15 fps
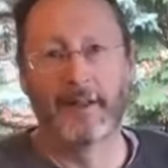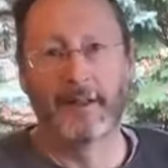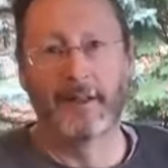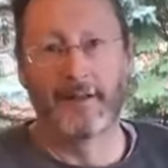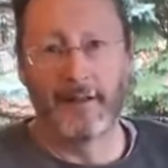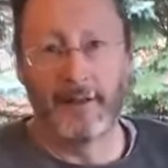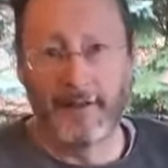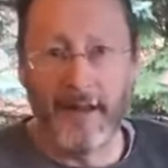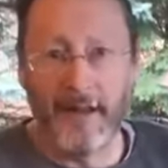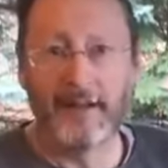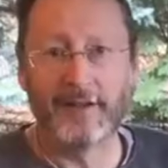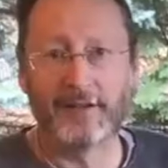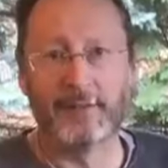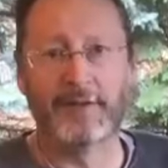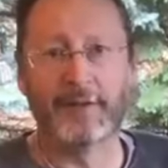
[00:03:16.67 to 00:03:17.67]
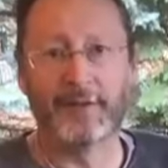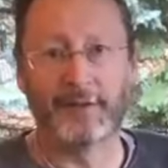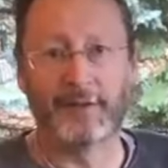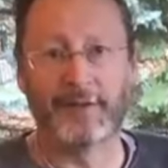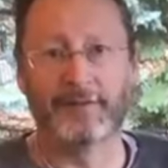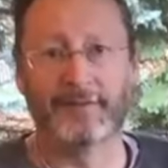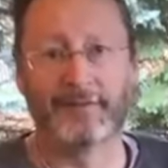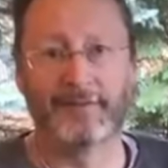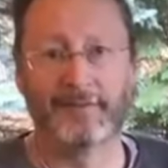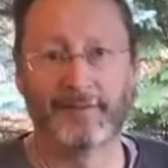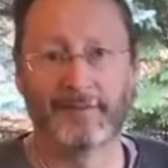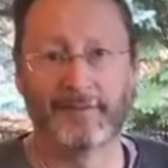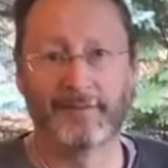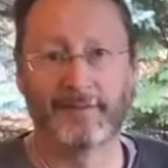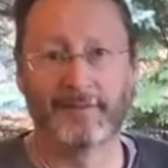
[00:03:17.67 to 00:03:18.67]
then that is misery,
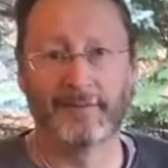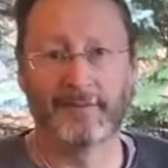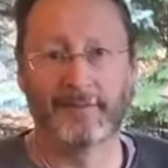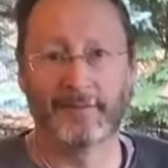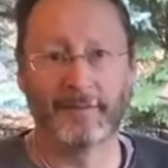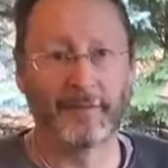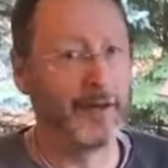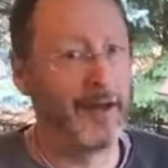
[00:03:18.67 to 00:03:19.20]
for